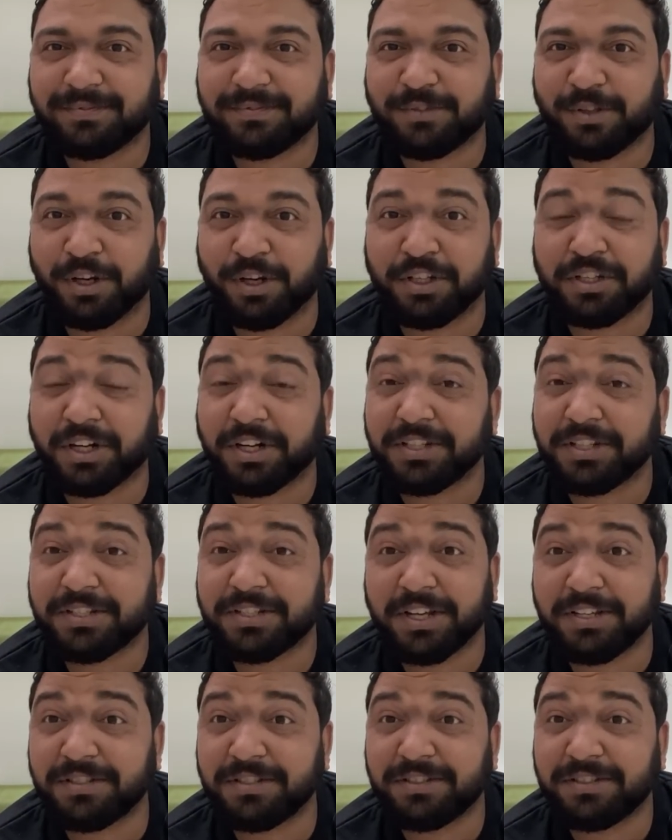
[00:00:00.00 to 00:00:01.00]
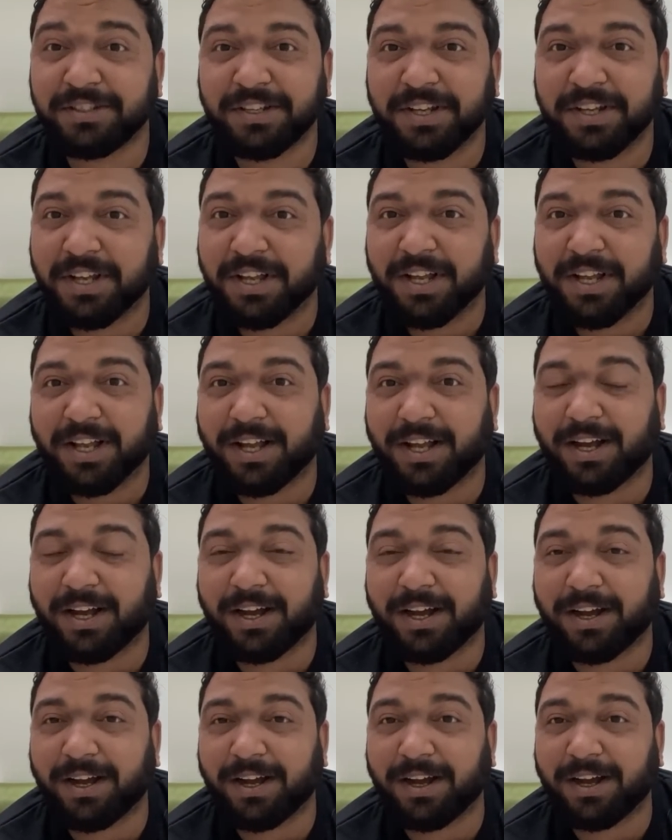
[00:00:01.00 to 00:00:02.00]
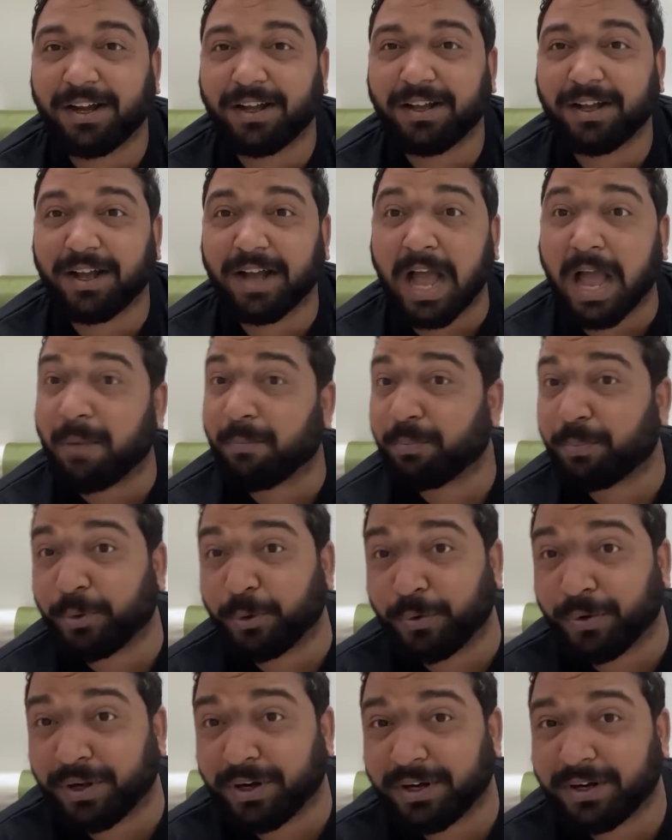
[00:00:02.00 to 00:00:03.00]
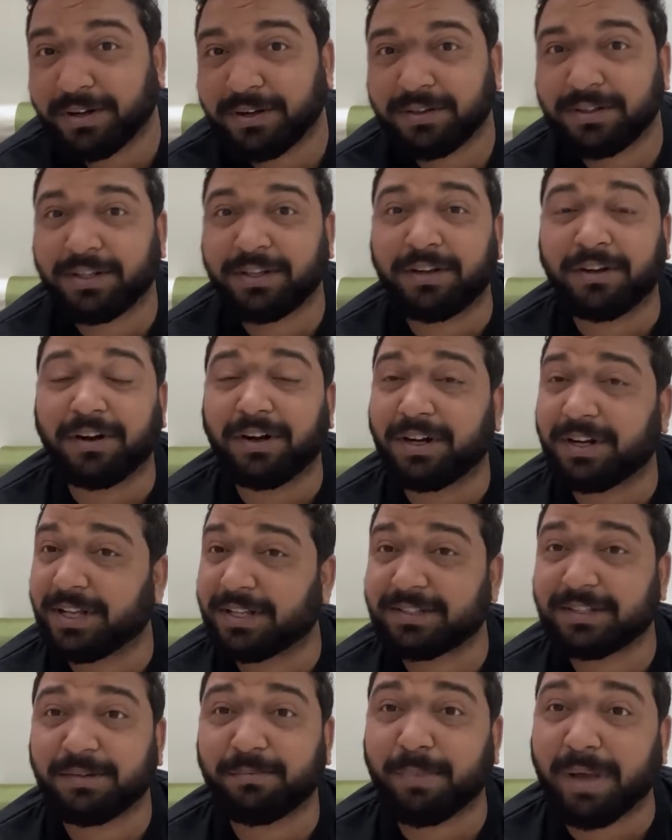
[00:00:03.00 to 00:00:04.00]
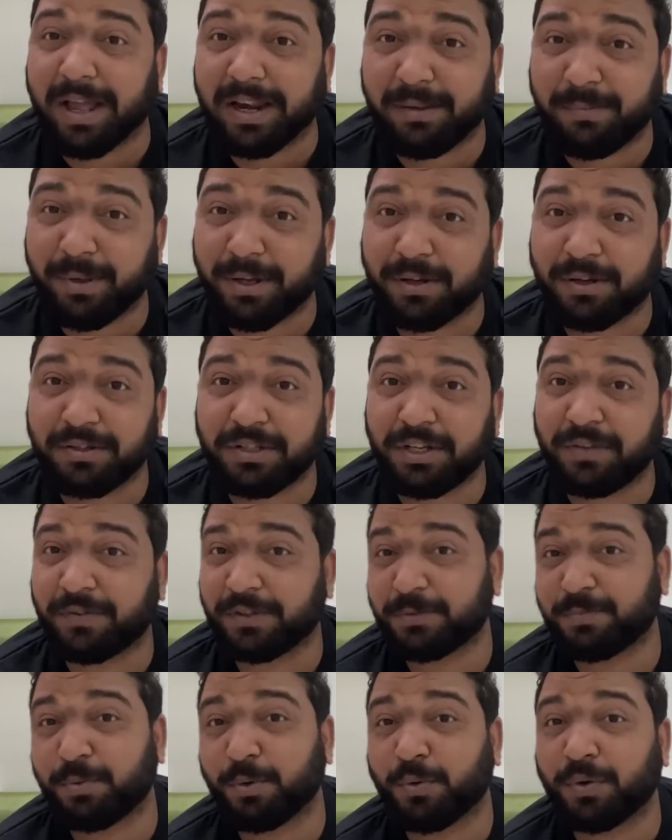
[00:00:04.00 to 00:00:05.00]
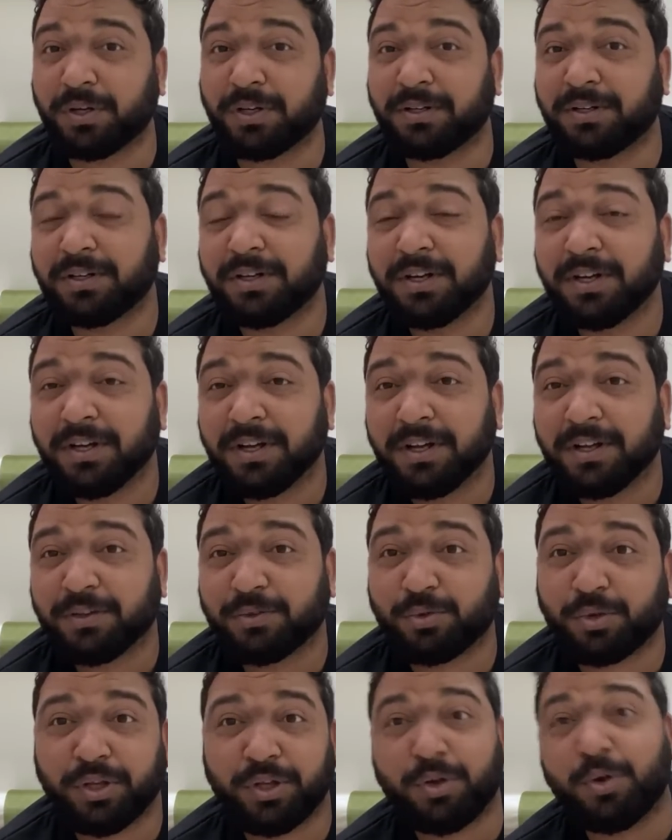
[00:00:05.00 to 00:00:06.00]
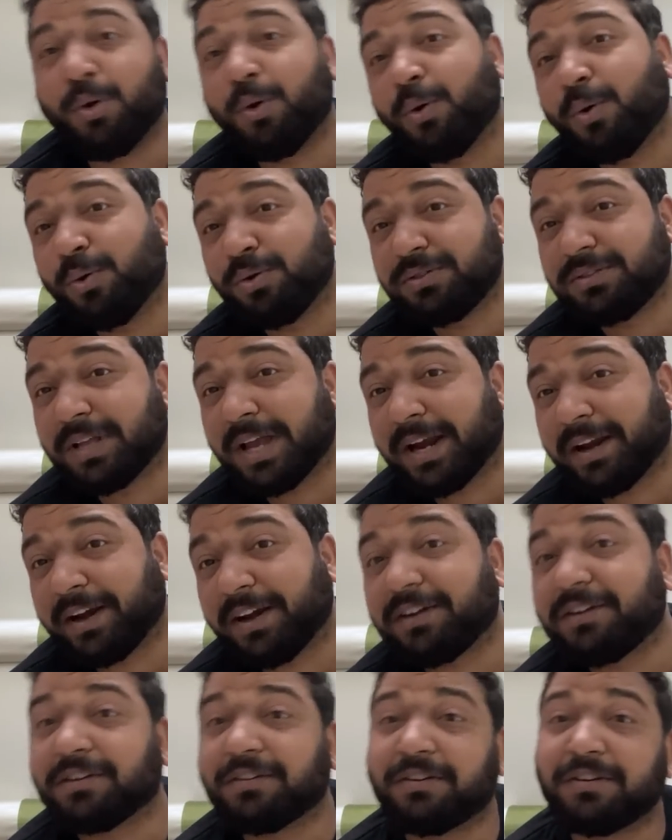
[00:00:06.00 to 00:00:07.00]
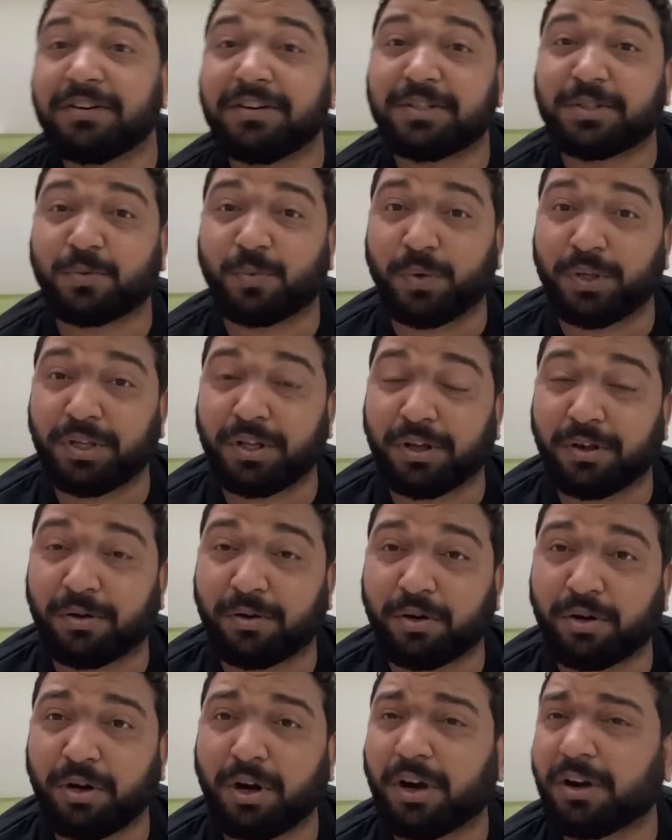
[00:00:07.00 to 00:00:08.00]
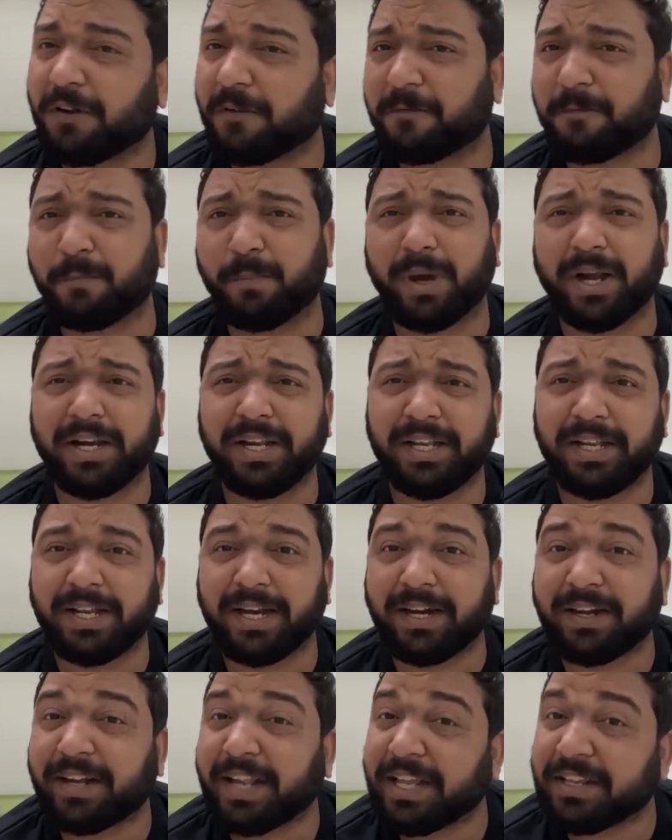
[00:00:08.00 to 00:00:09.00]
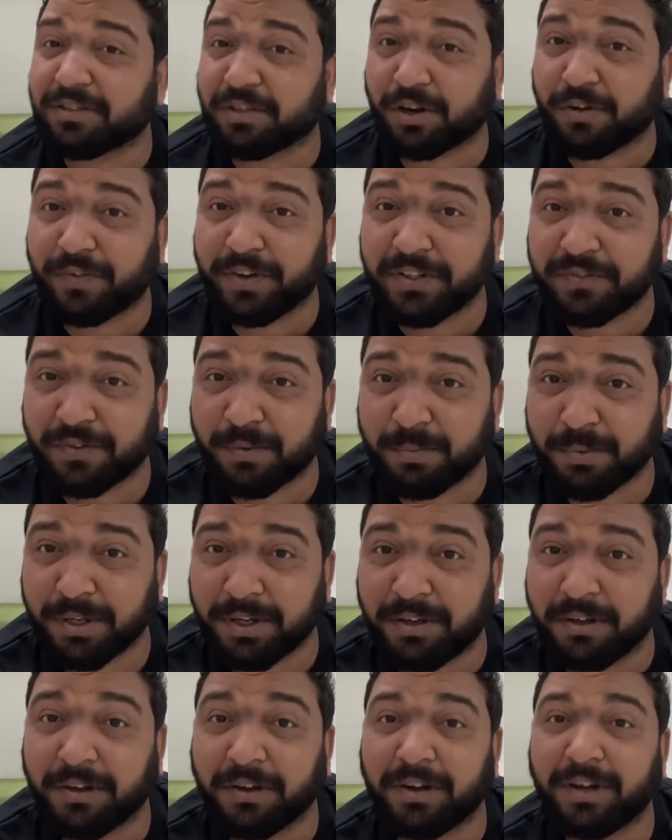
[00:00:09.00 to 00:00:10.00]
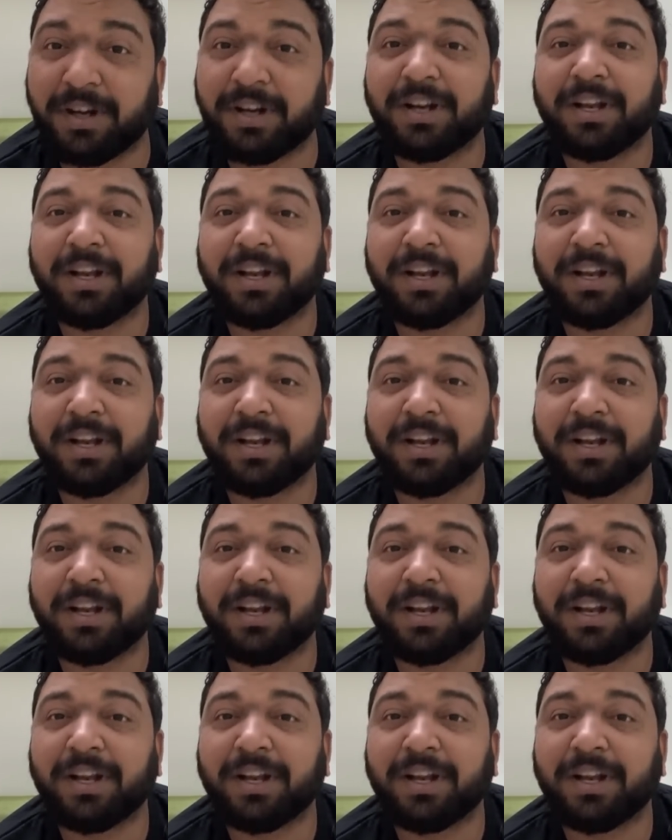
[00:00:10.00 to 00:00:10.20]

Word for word: Sunil Shetty says, uh, I'm poor. The girl doesn't marry because he was poor. So he goes and returns with a lot of money and takes revenge from the girl.